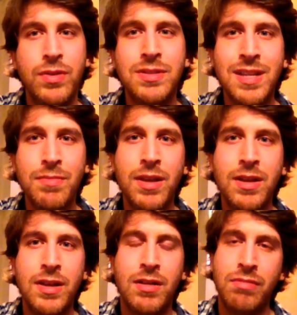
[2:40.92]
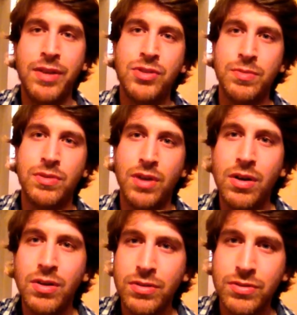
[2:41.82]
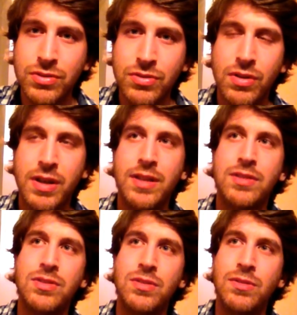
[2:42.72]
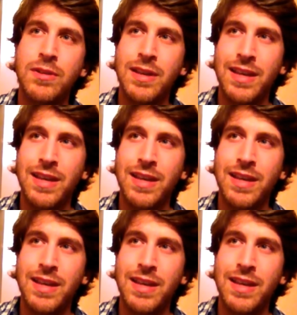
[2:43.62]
seemingly unreachable goals, trying to